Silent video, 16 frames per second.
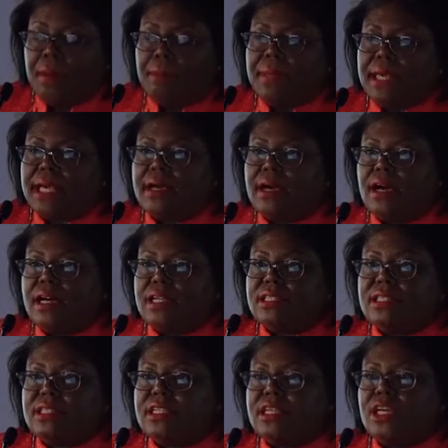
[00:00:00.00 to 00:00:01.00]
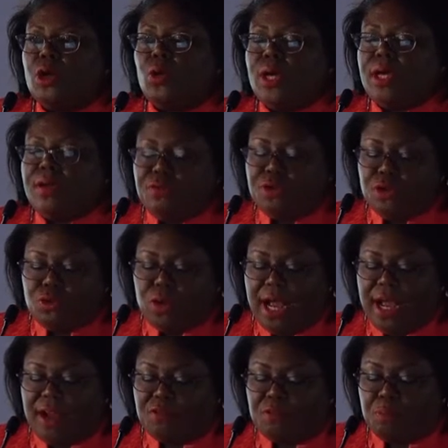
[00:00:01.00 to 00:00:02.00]
Because if you
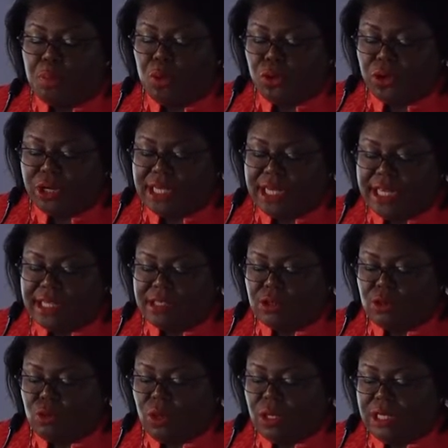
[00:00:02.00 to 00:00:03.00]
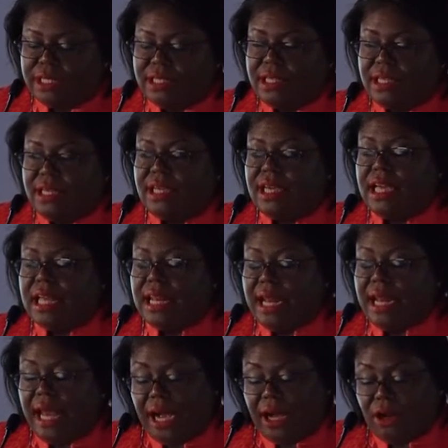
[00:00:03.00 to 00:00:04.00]
have poor data quality,
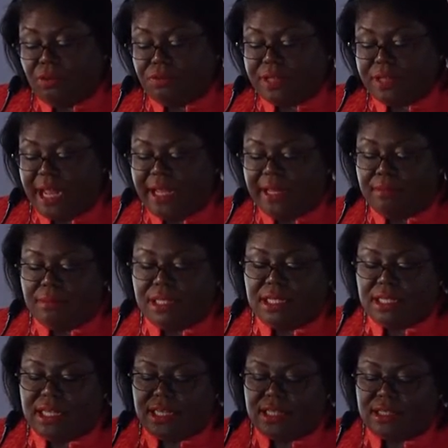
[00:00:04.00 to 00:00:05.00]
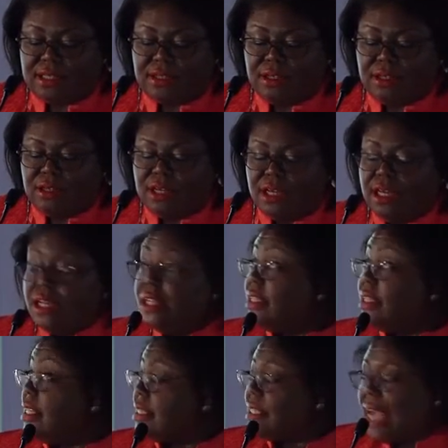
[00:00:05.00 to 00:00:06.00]
lack of timely data,
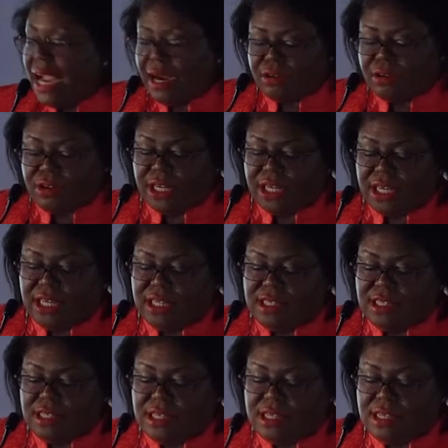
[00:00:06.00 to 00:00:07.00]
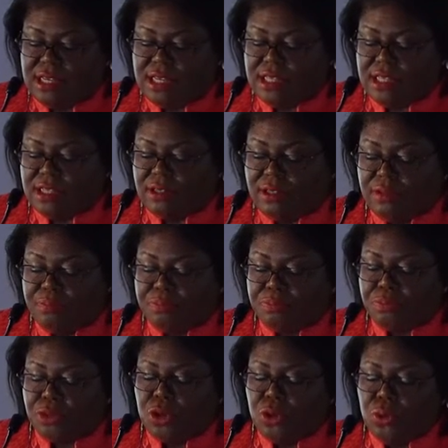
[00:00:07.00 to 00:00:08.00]
disaggregated data,
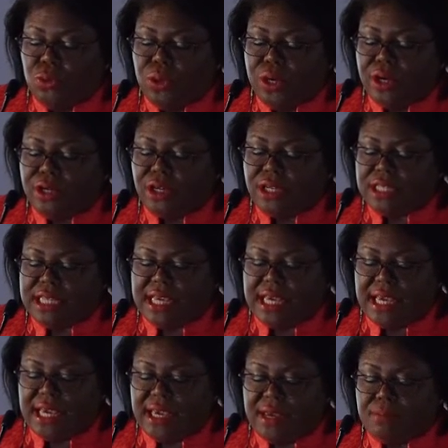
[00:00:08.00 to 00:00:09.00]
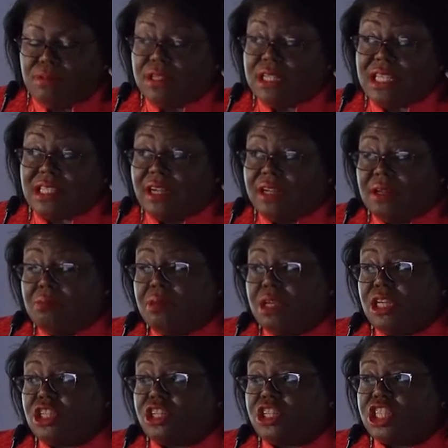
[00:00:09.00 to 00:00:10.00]
we're not able, these are the
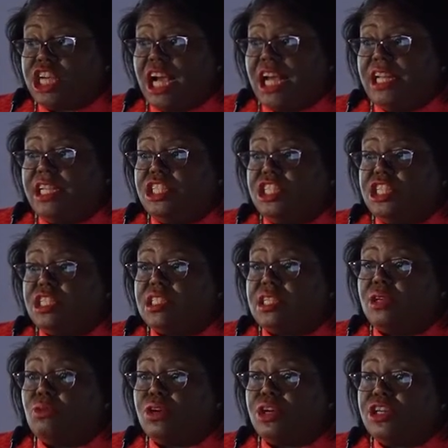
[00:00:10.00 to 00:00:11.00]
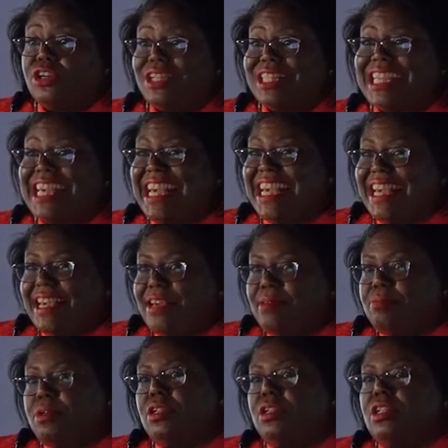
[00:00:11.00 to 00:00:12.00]
major challenges, and we're not
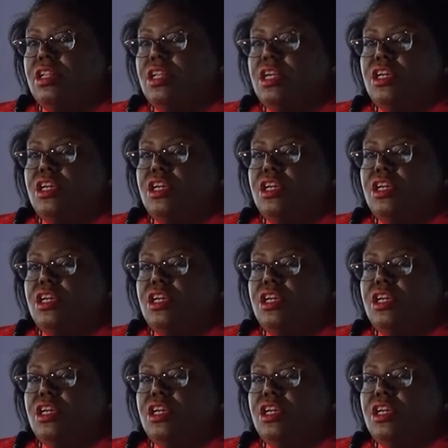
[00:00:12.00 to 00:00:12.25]
able